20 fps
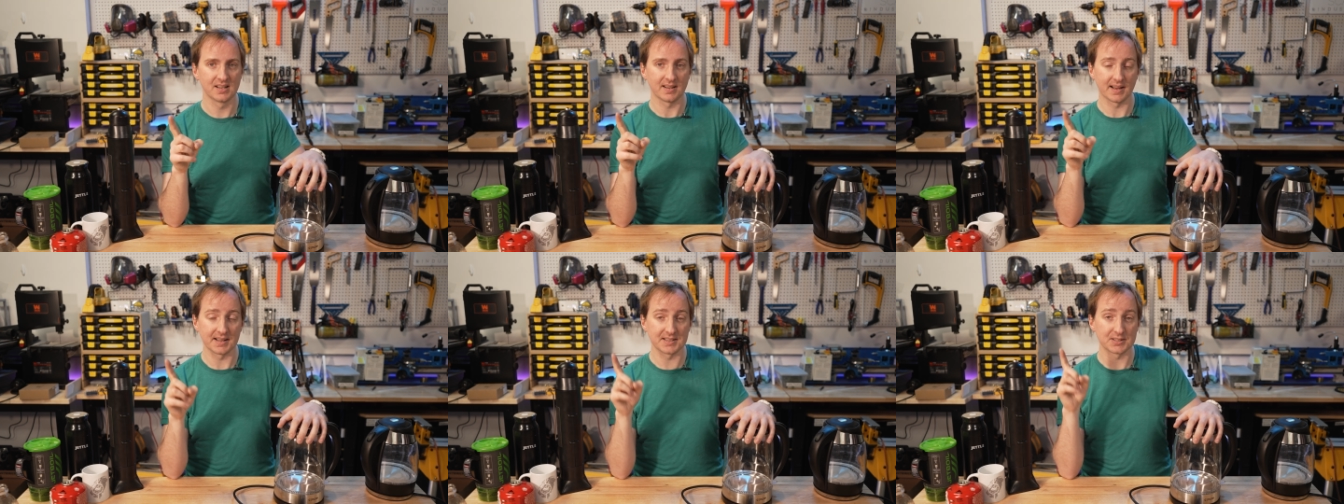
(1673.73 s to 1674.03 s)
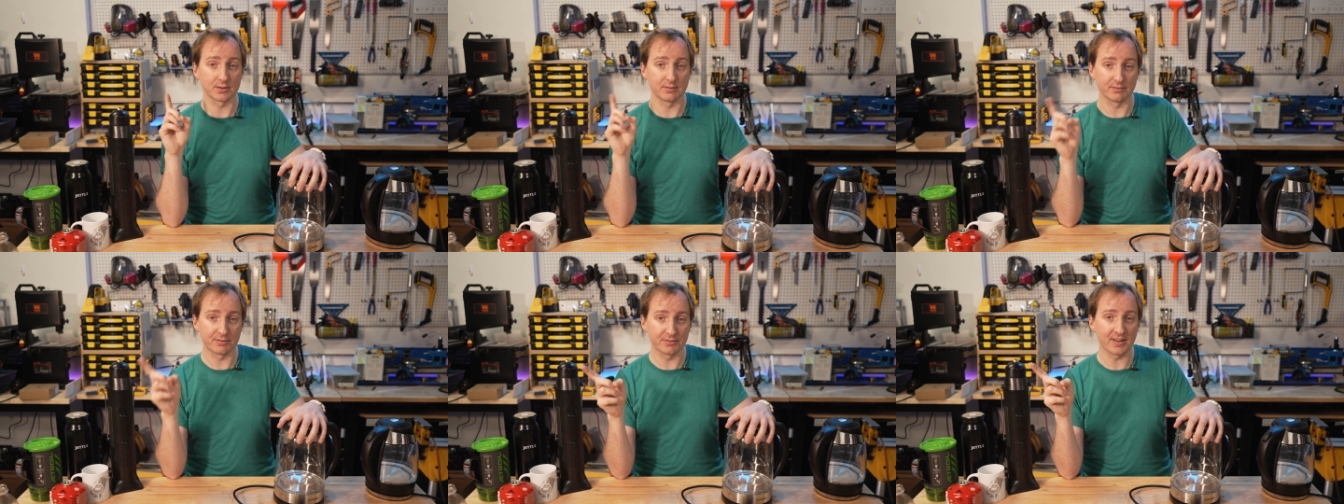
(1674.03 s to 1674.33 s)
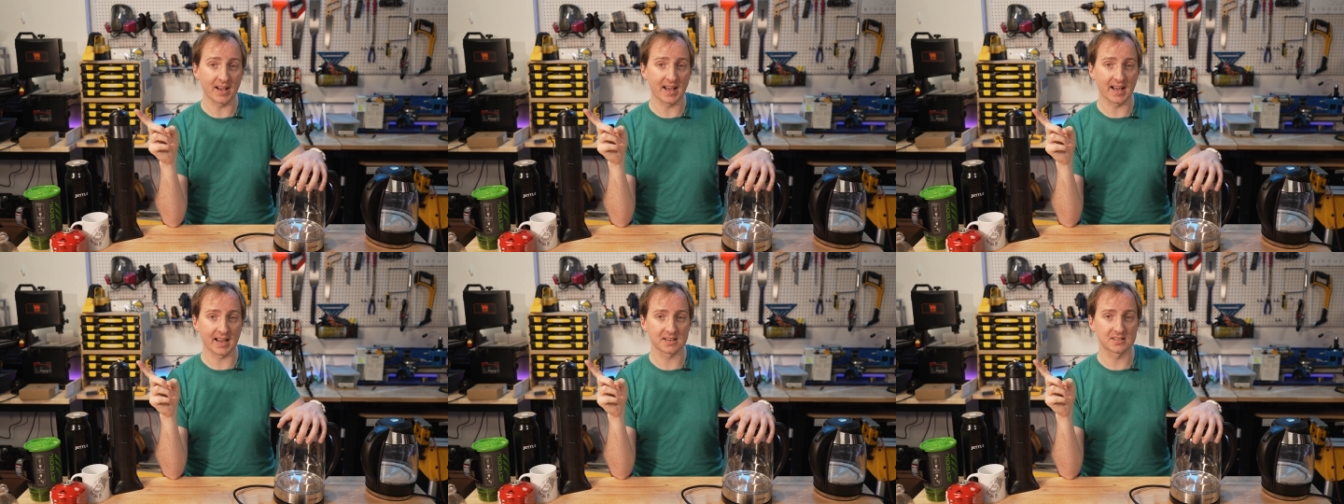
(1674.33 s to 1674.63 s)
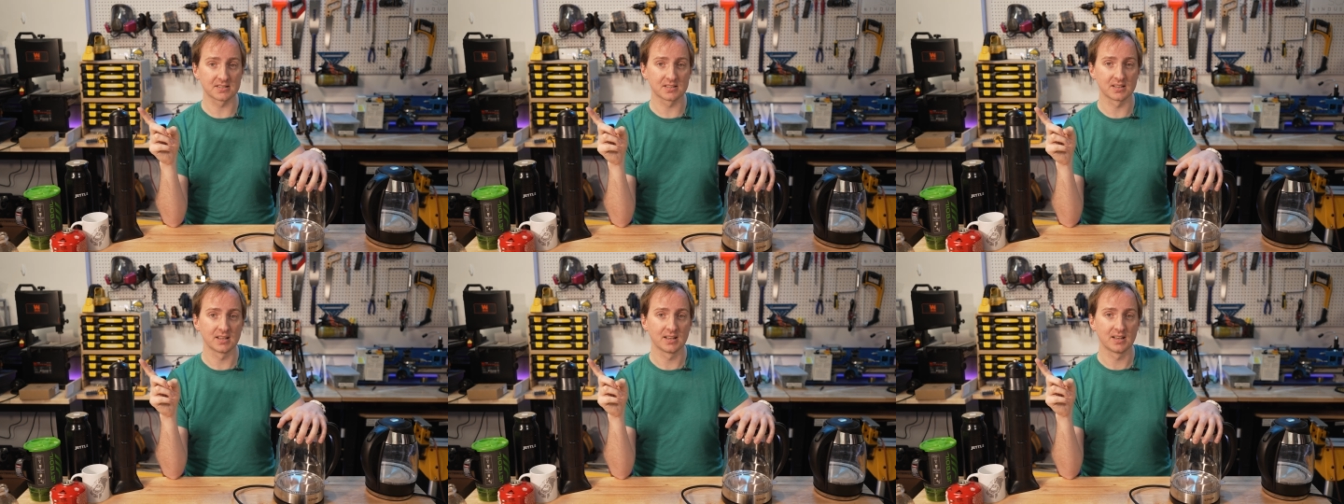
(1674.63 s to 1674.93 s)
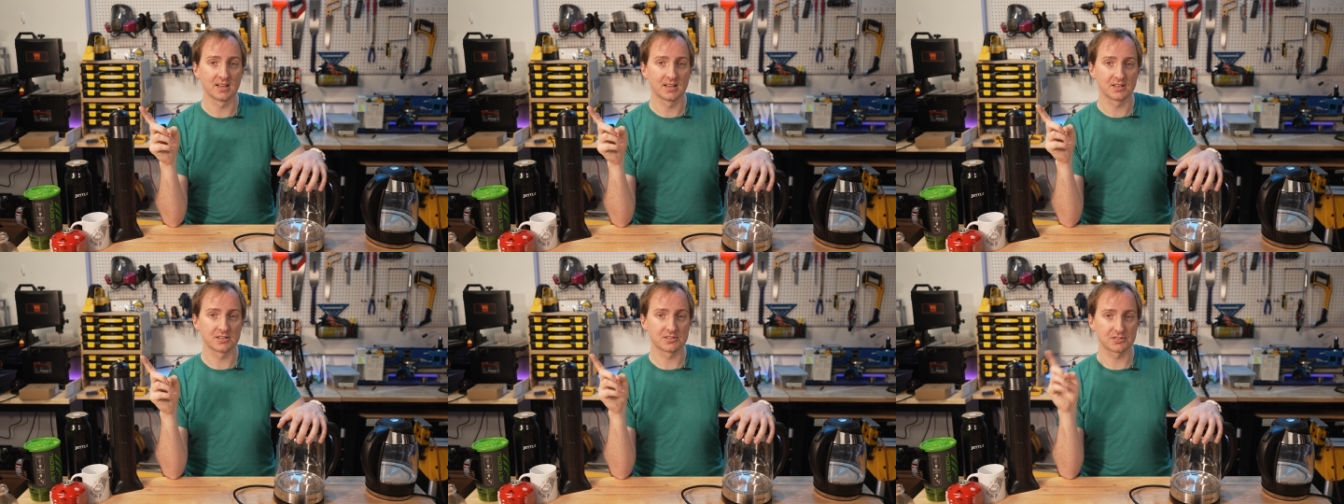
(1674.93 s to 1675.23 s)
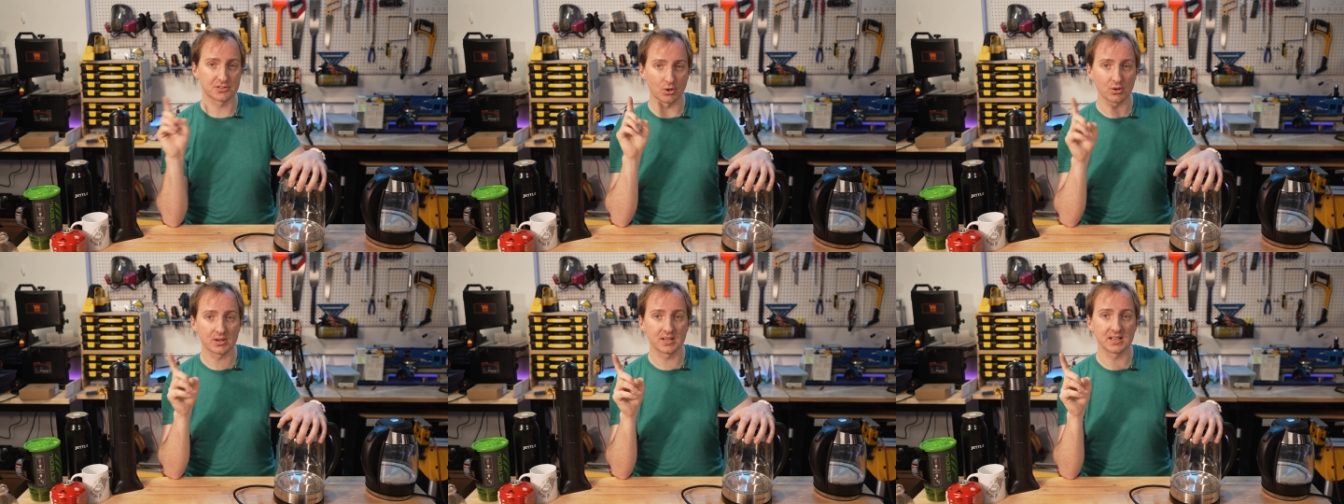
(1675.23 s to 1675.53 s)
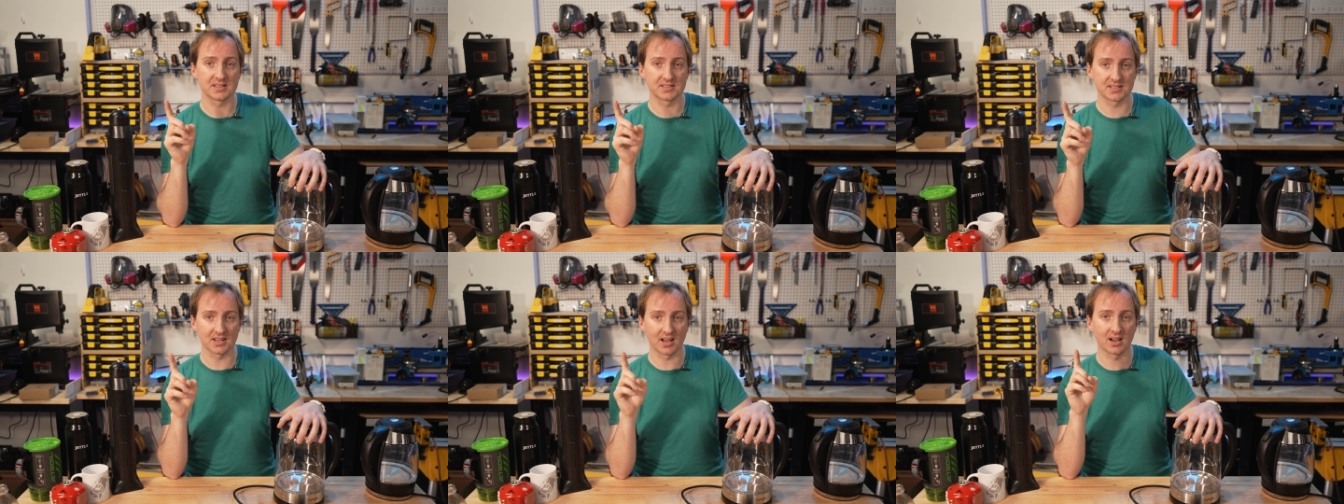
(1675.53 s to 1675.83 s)
And so in fact,
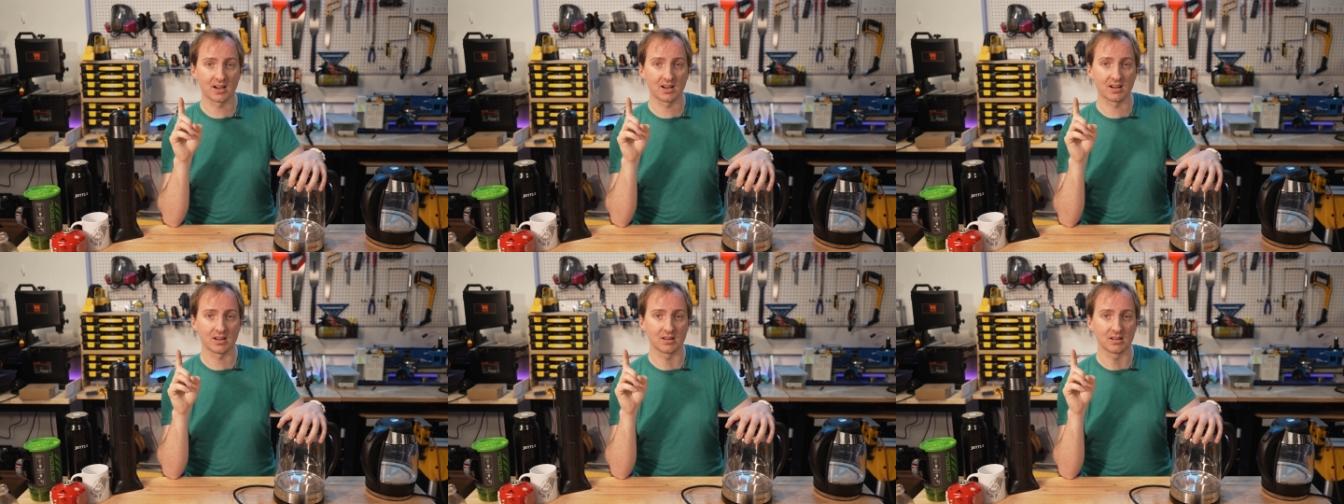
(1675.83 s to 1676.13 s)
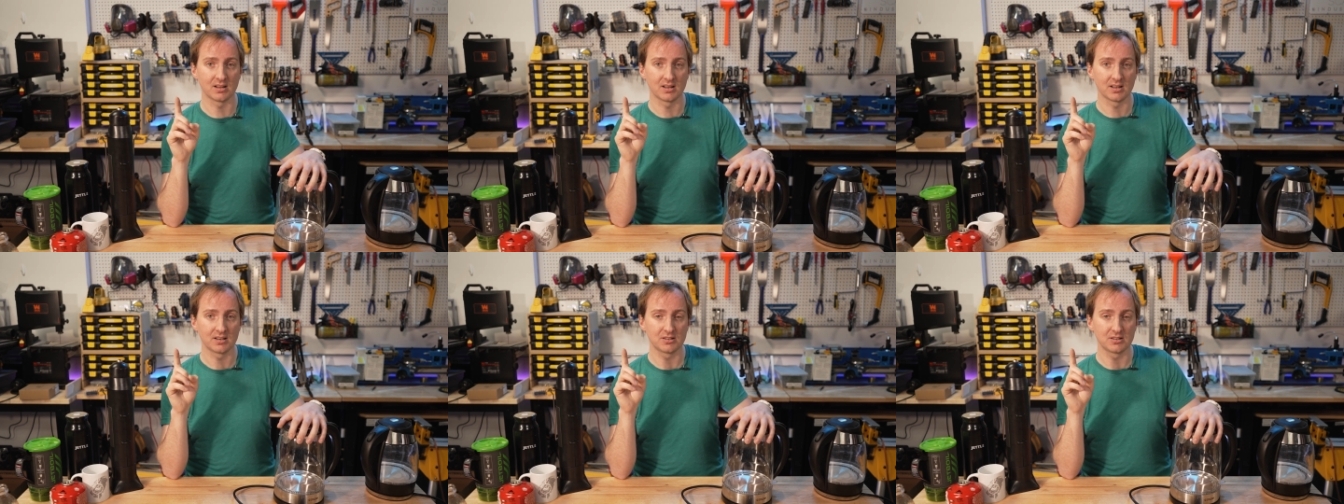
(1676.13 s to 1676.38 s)
sockets are